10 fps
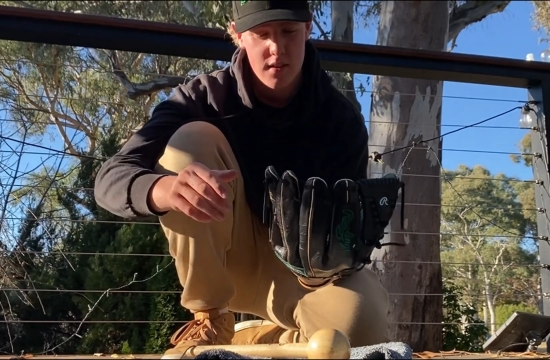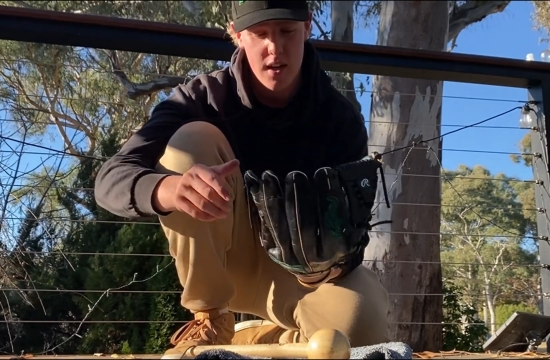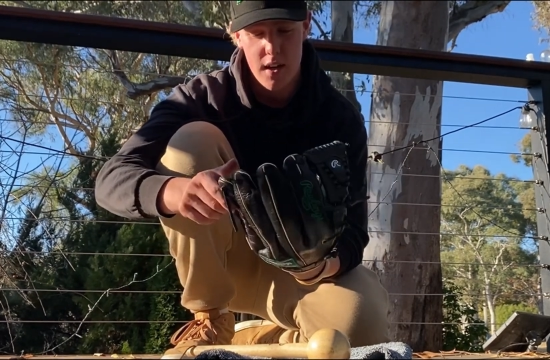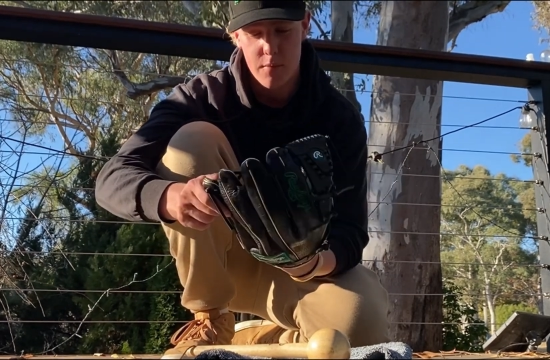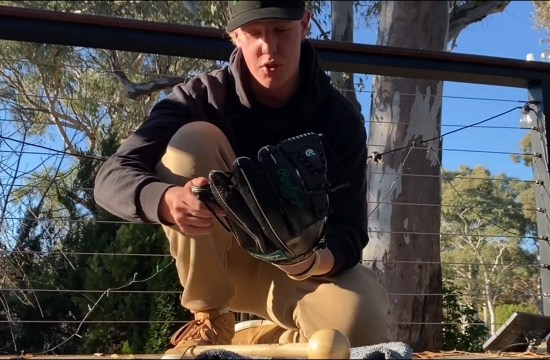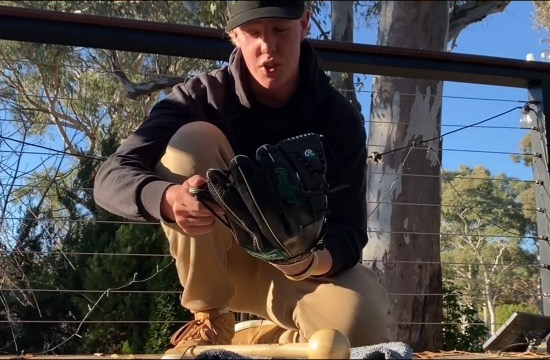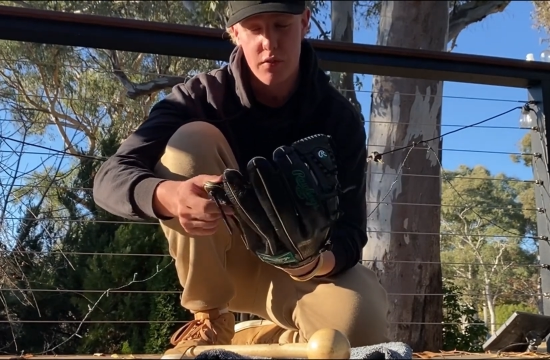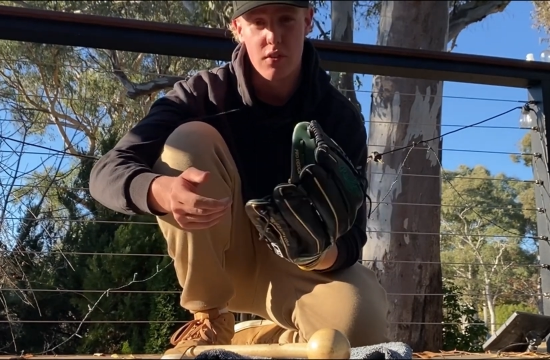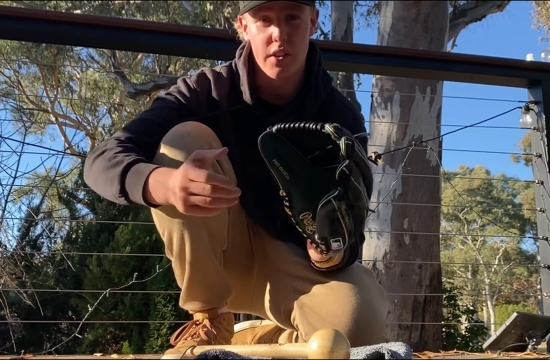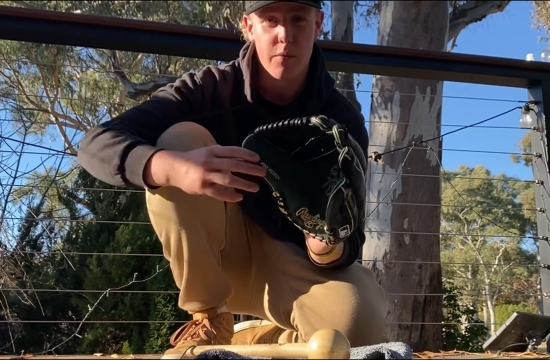Would
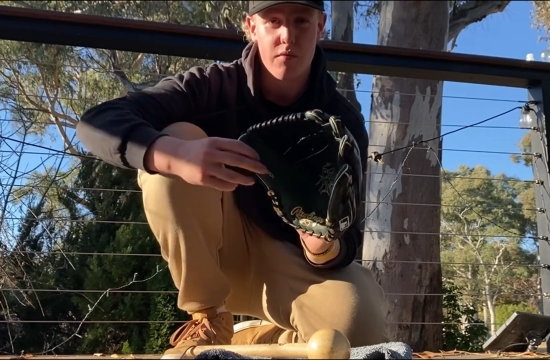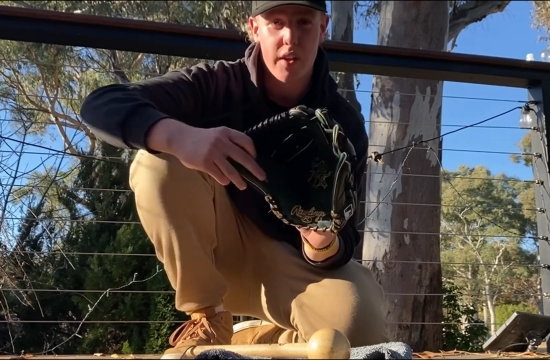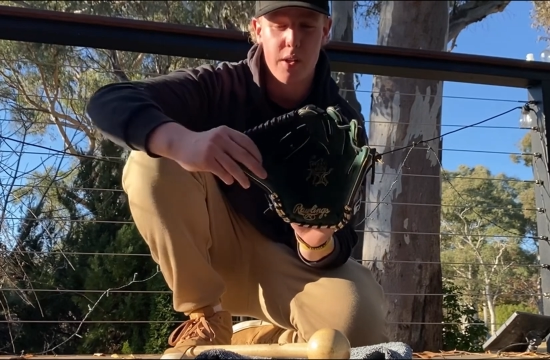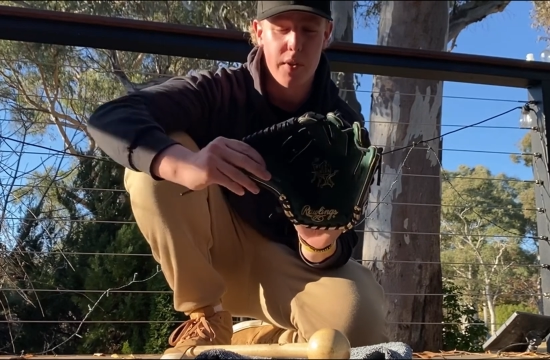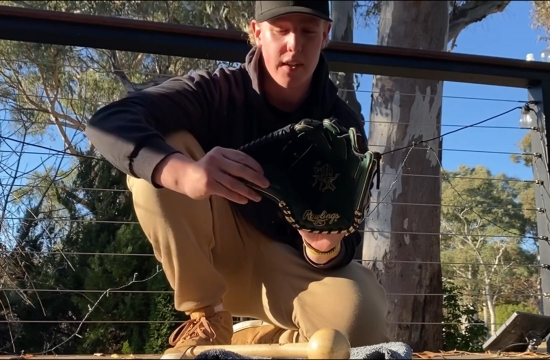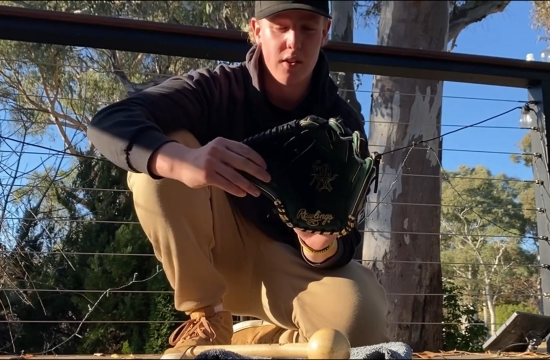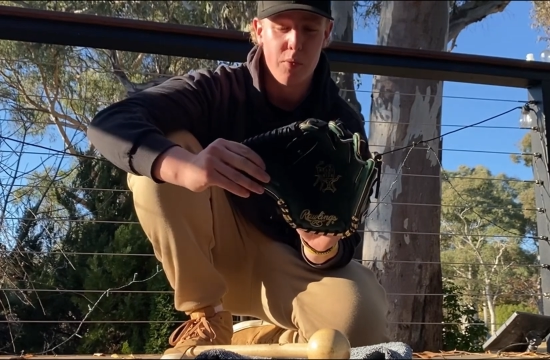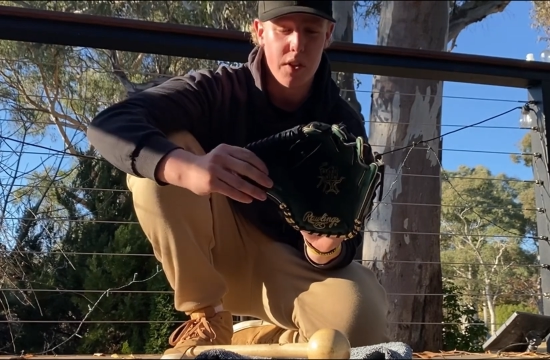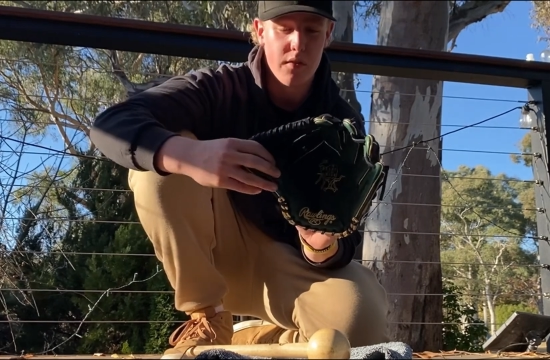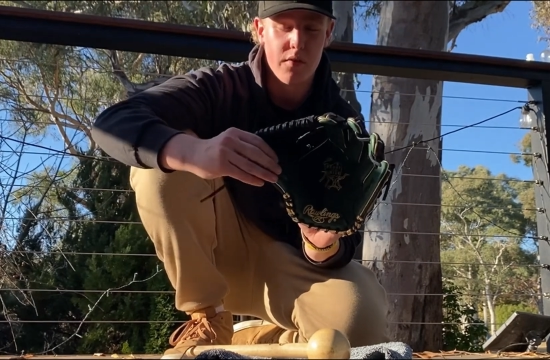generally recommend a little
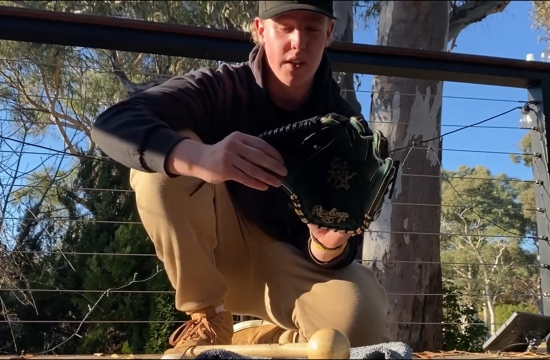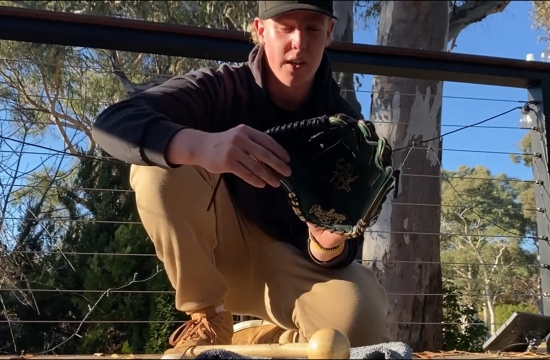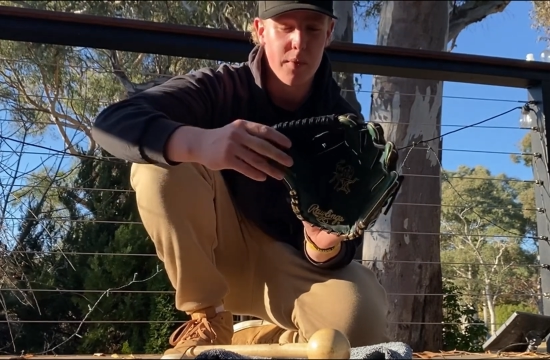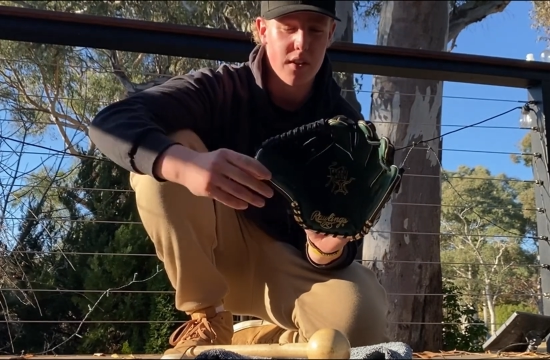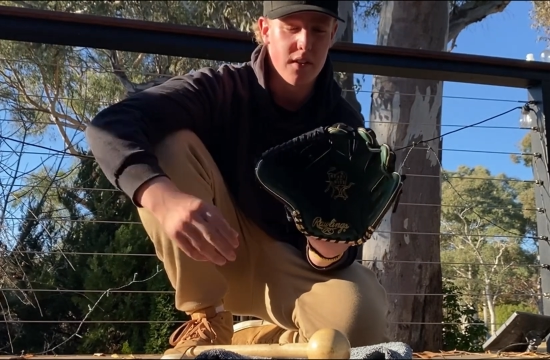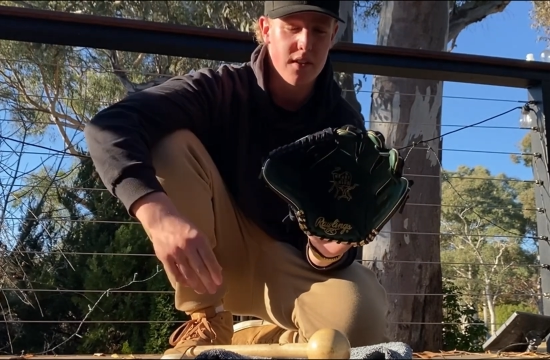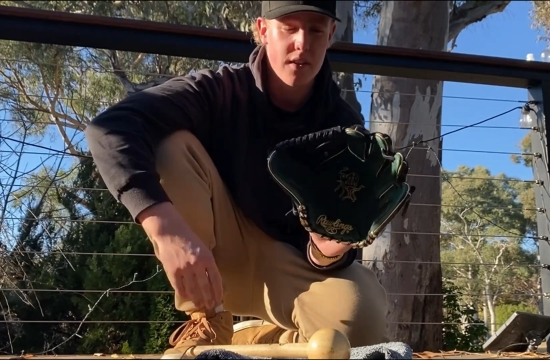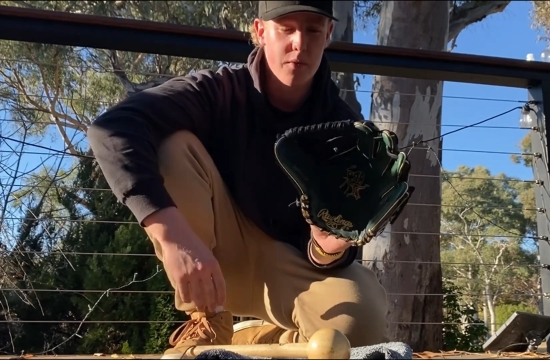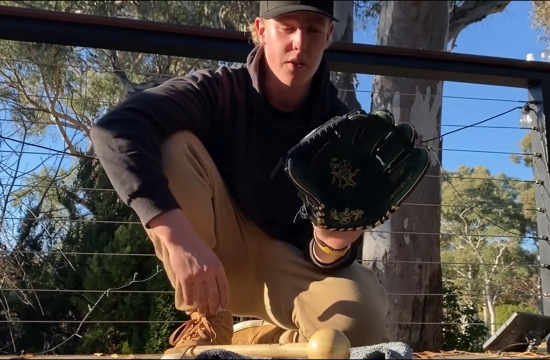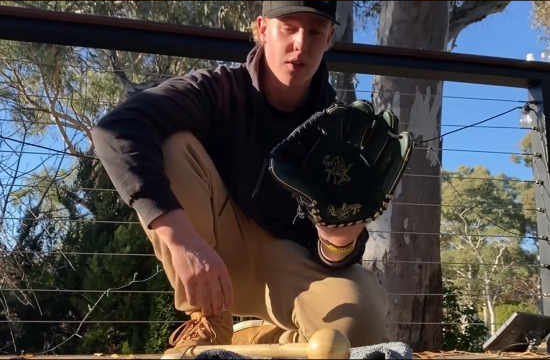bit of a flare,
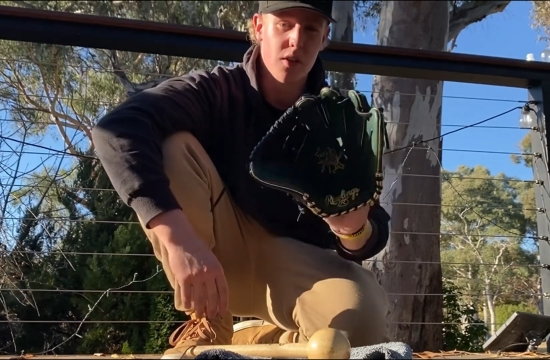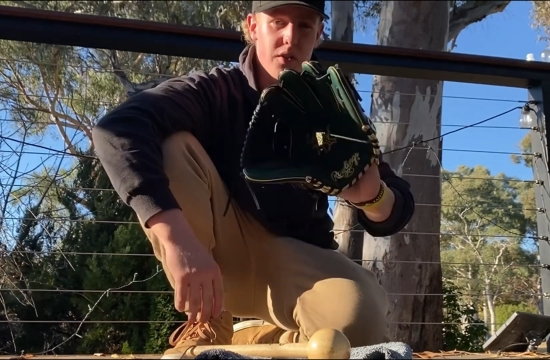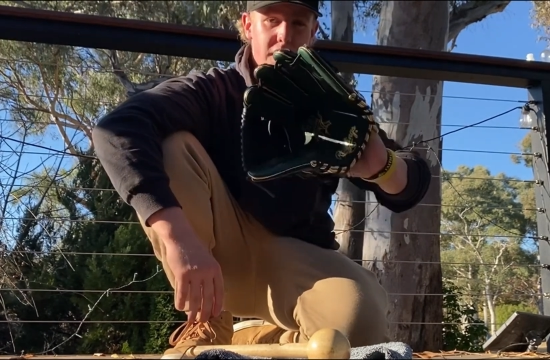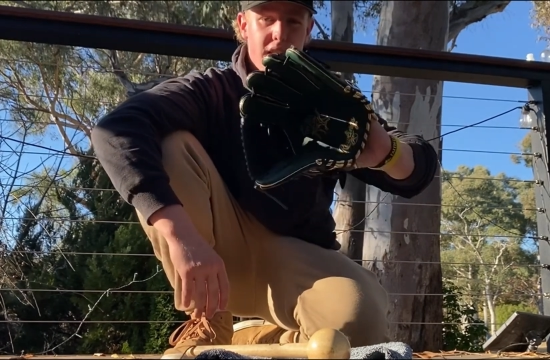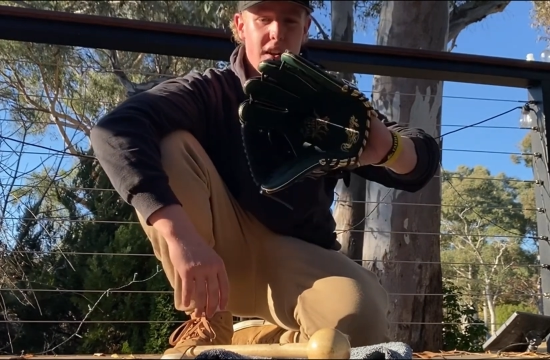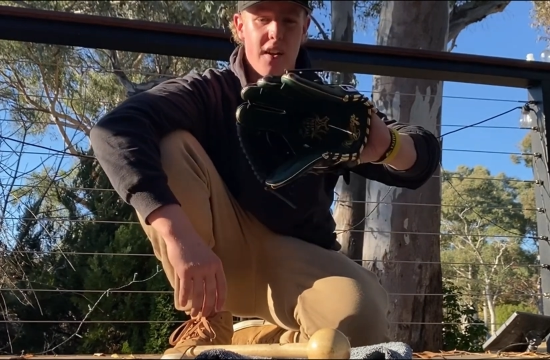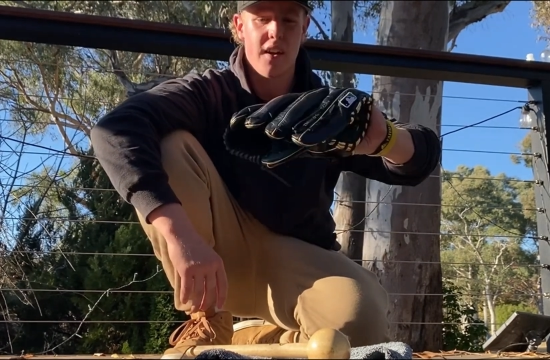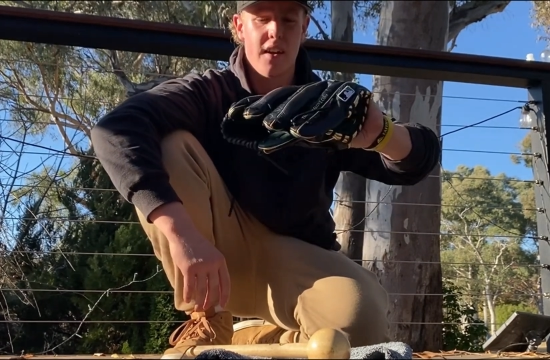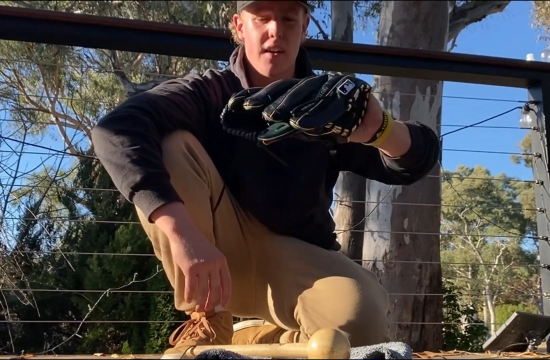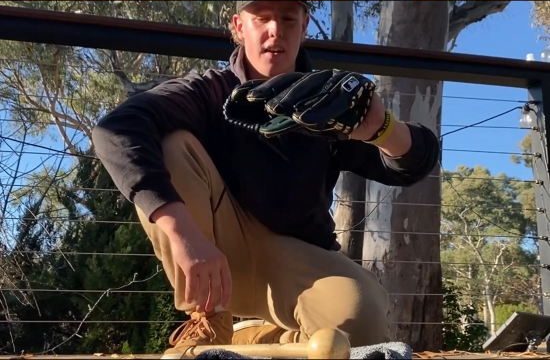because when you close it,
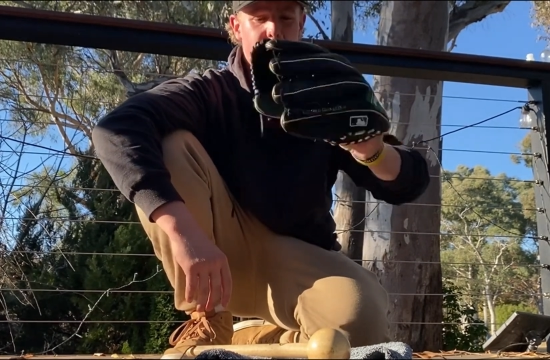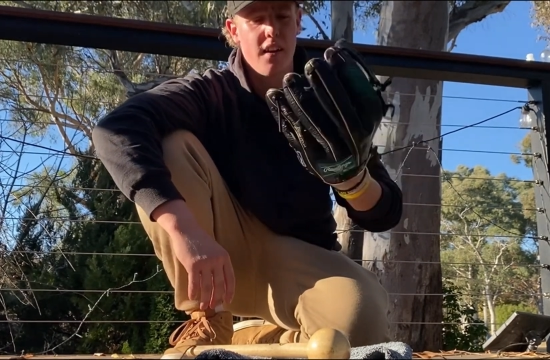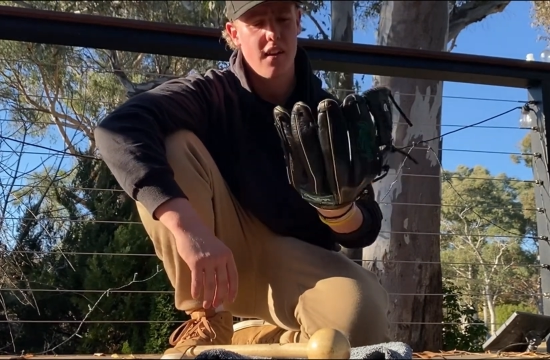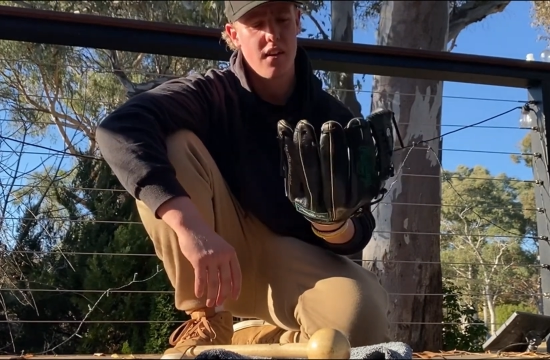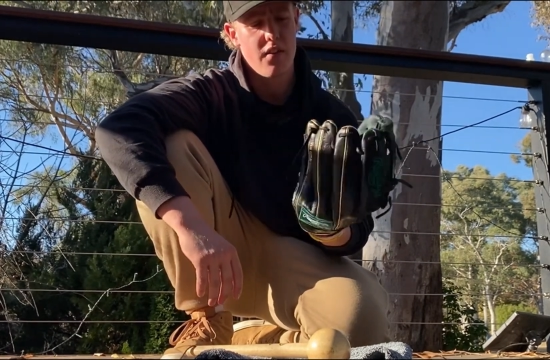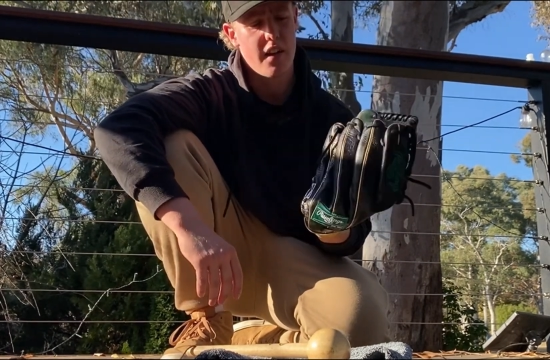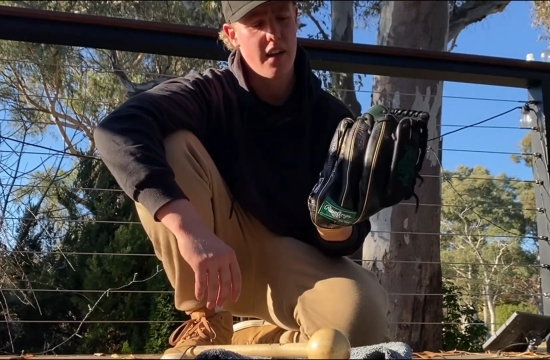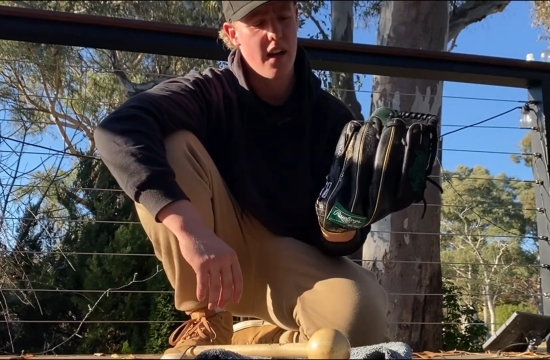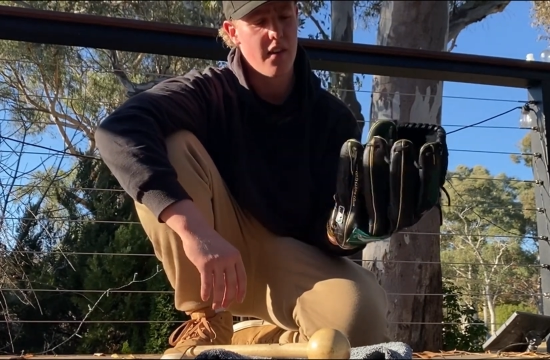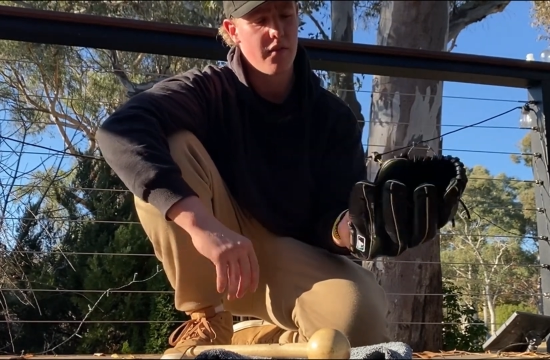you then
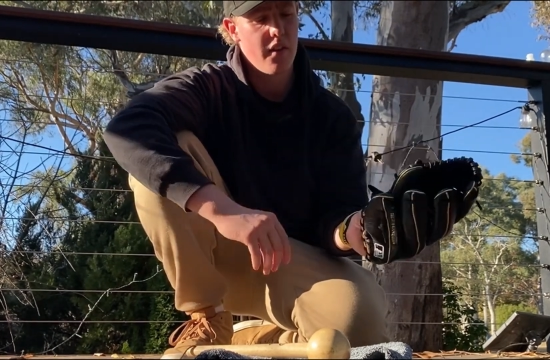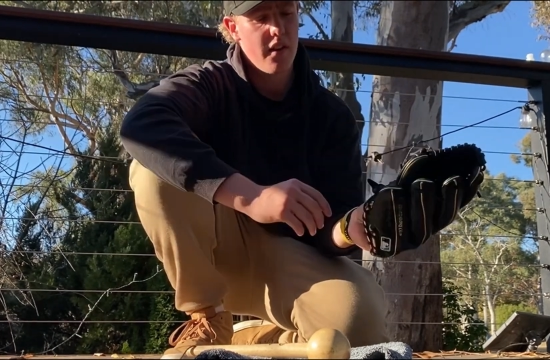have